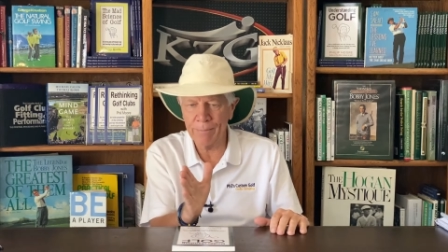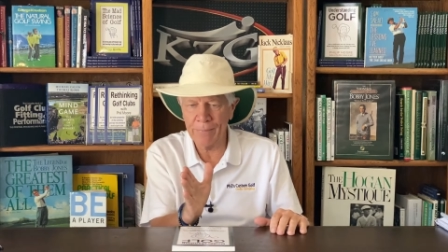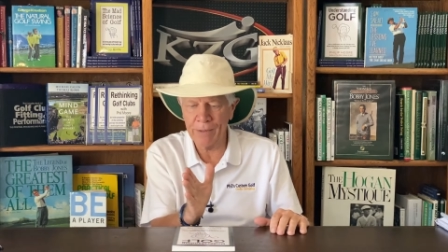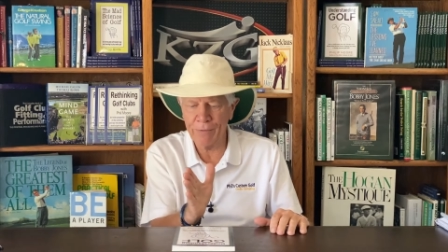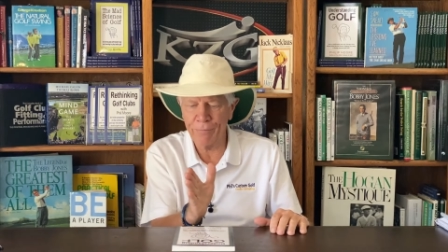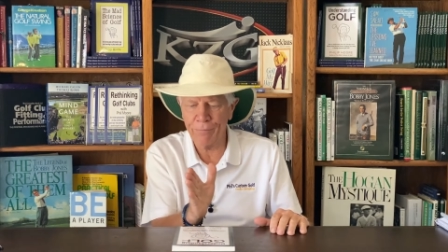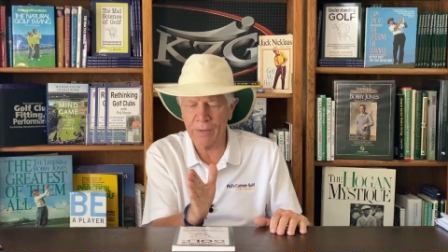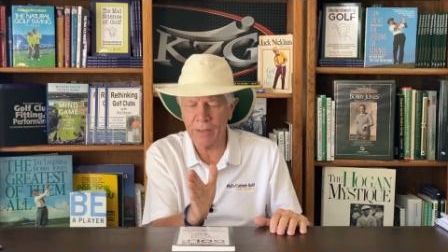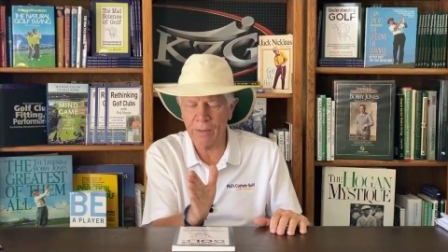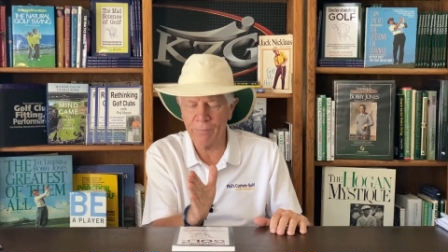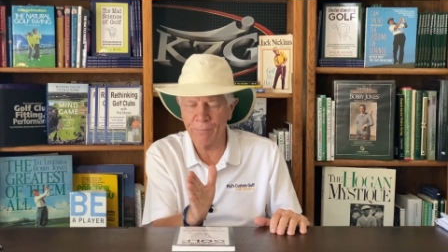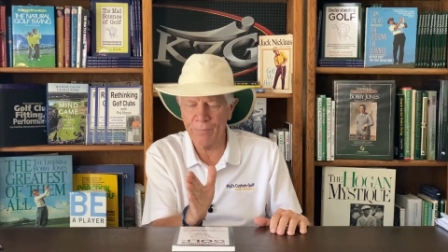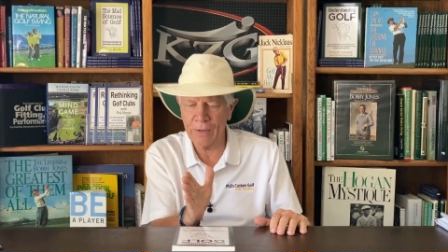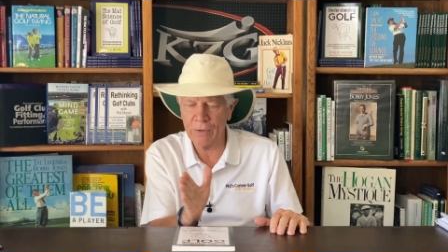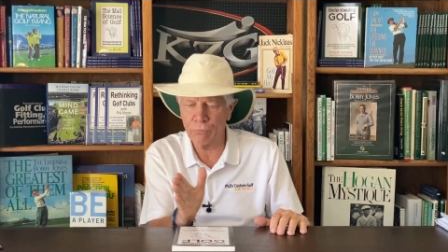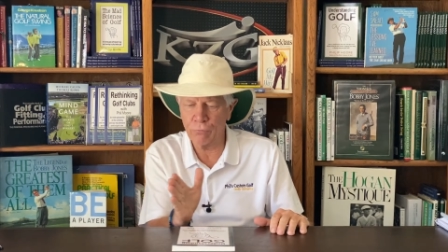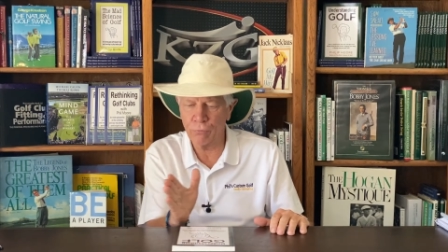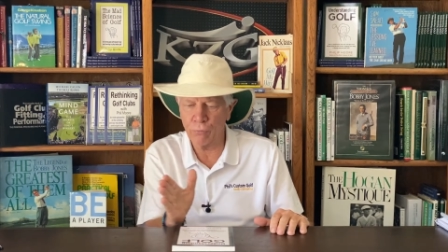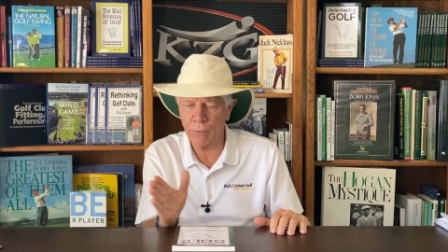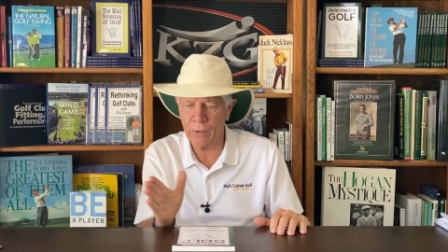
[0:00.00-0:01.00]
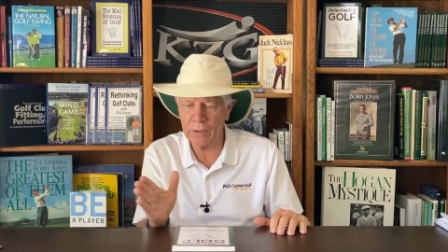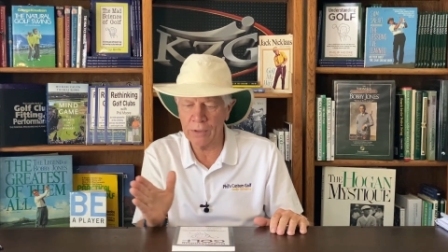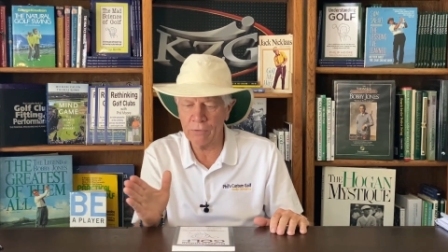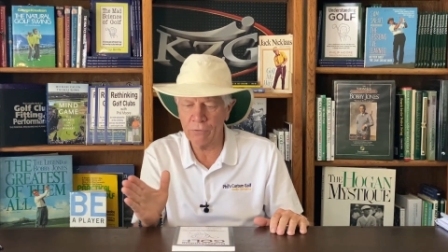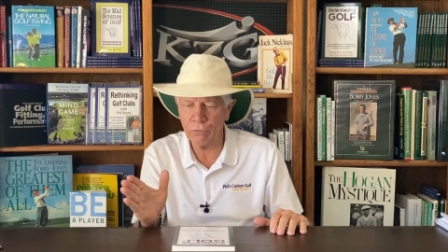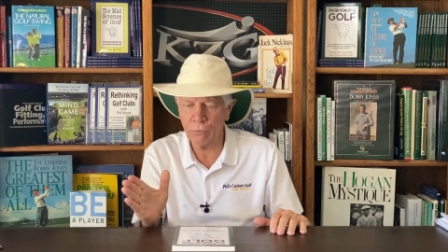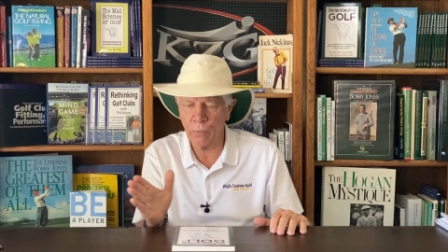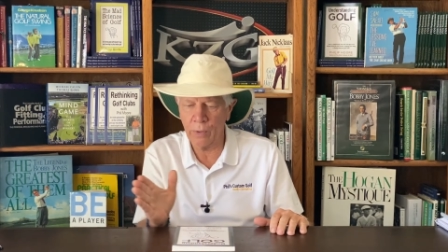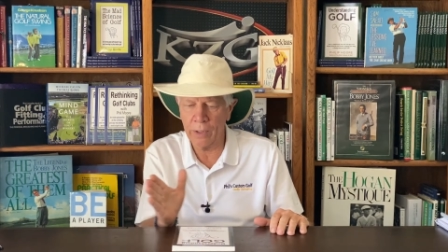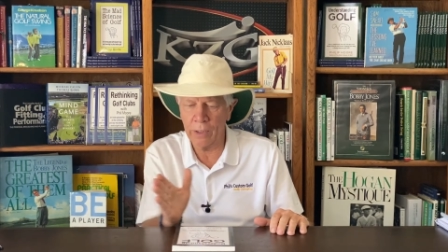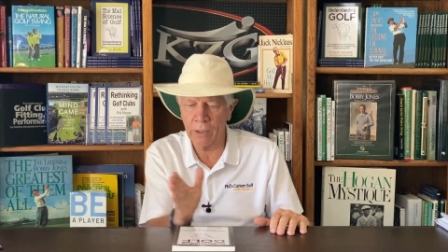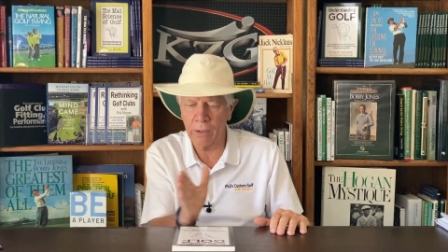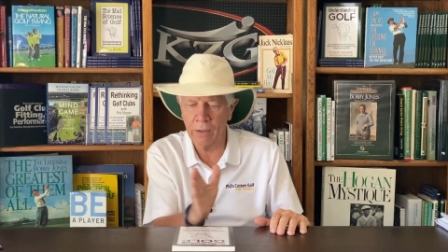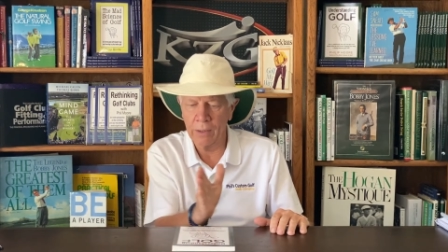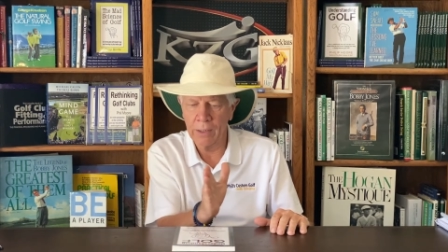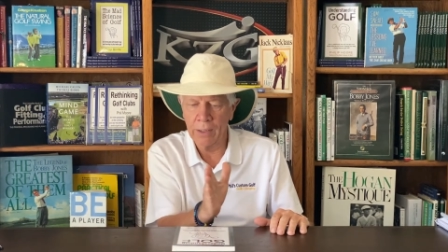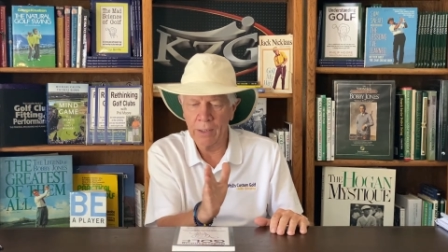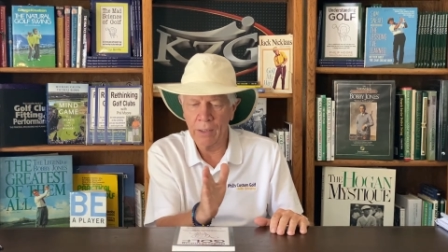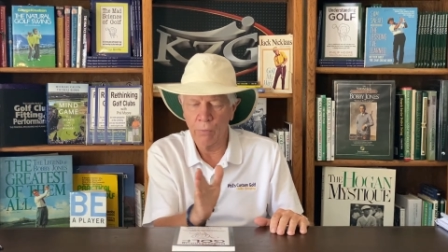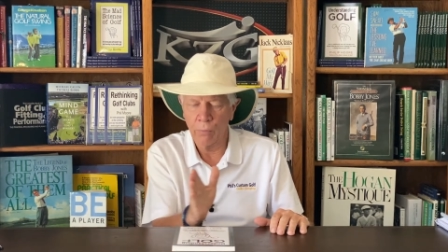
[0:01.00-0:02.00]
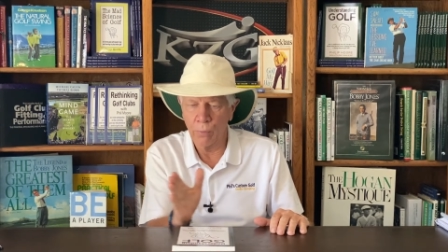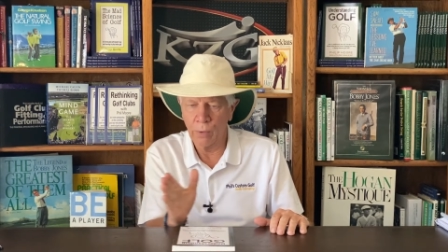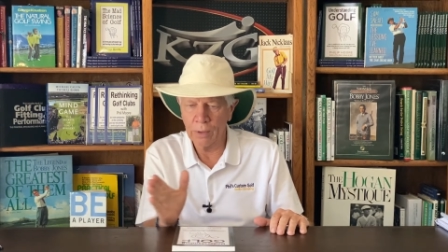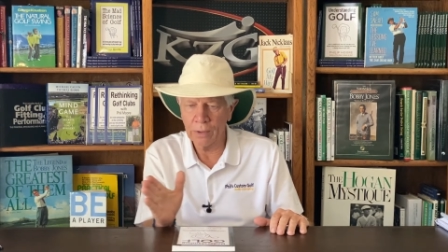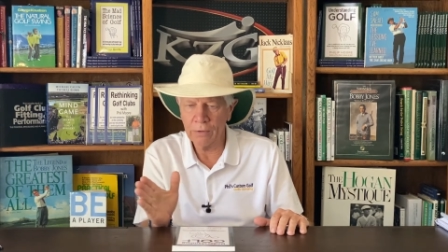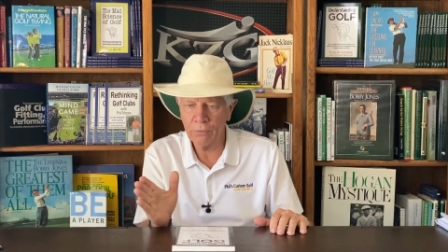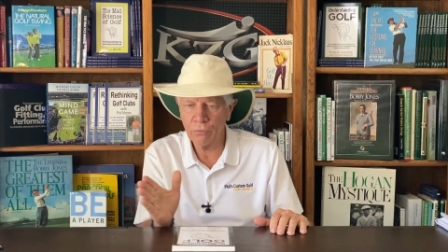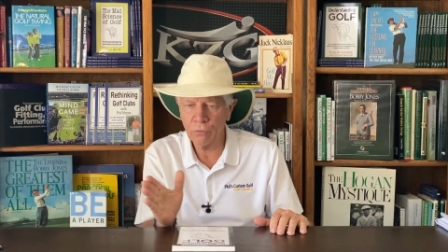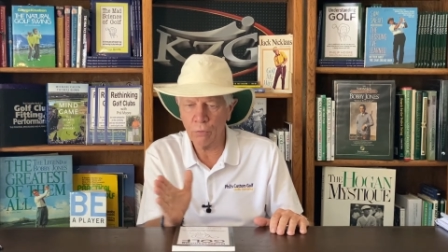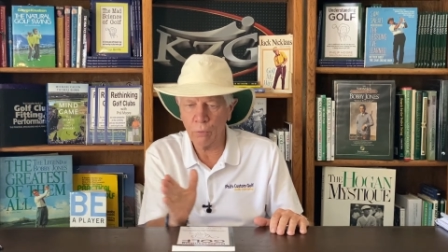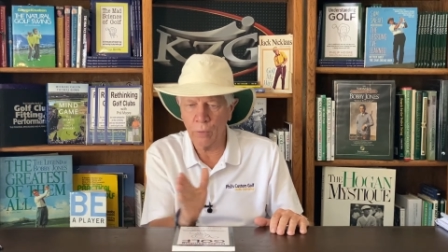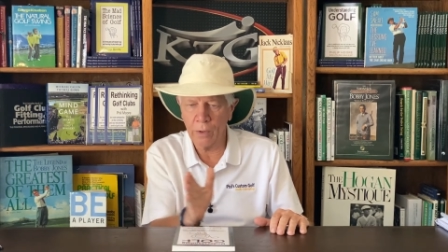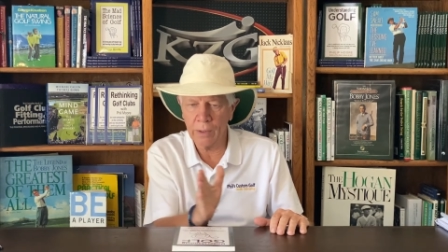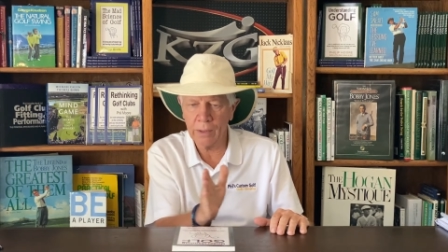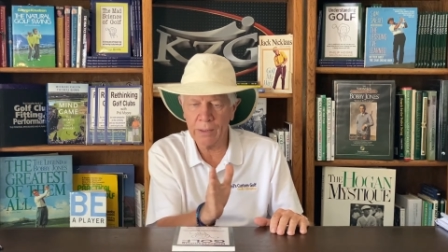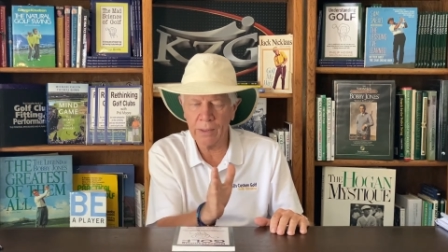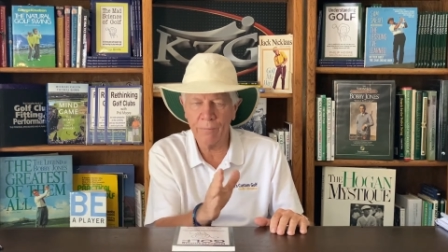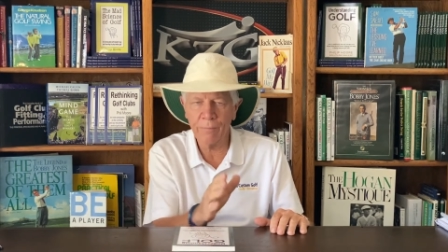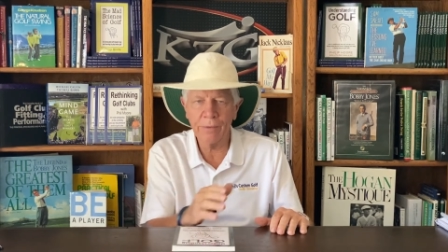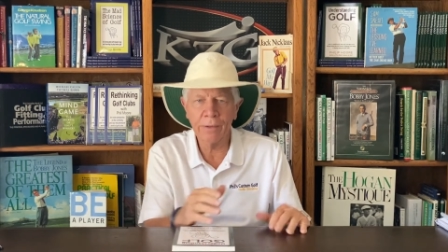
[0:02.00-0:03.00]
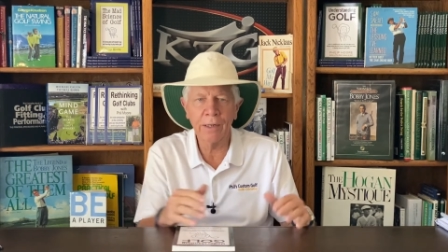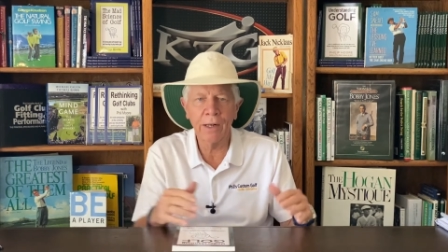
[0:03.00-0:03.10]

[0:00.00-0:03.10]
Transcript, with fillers: my club face really square, really square club.